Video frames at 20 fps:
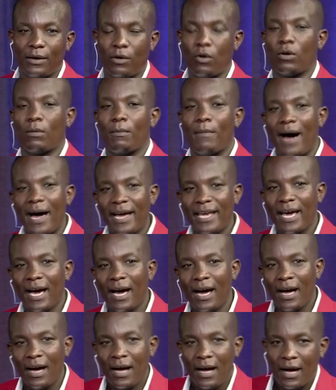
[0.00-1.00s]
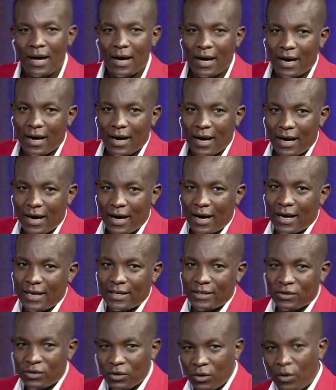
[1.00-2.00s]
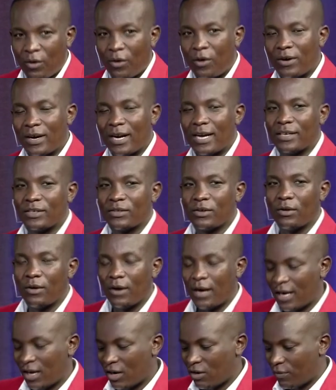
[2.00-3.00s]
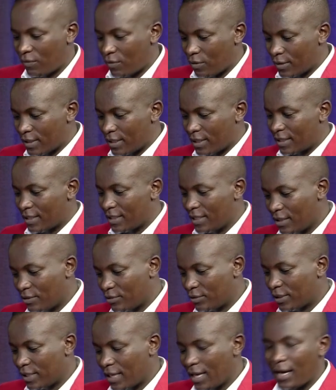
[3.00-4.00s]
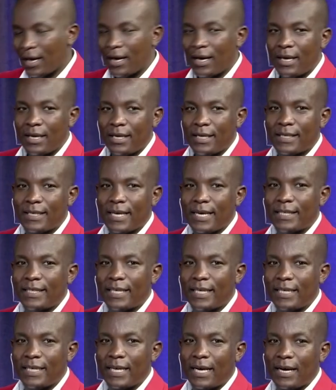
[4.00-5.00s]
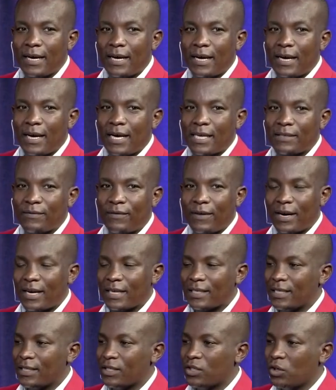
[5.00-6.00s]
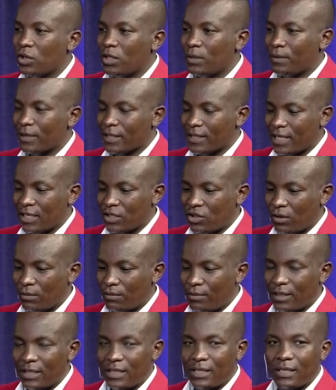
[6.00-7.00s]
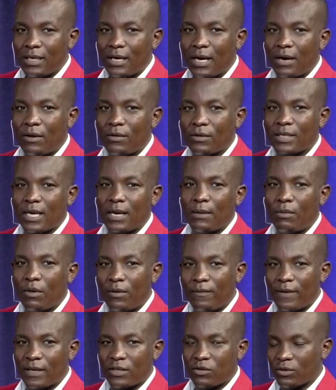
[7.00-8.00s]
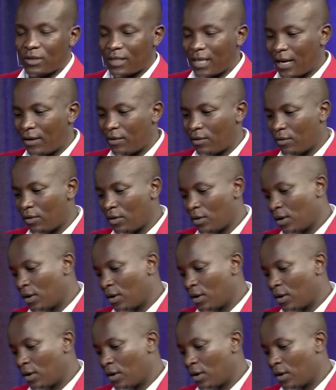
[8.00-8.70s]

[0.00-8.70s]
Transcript: Gor Mahia, uh, and so on and so on. And of course, he's here to share his agenda as far as his joint presidential bid alongside Boniface Osano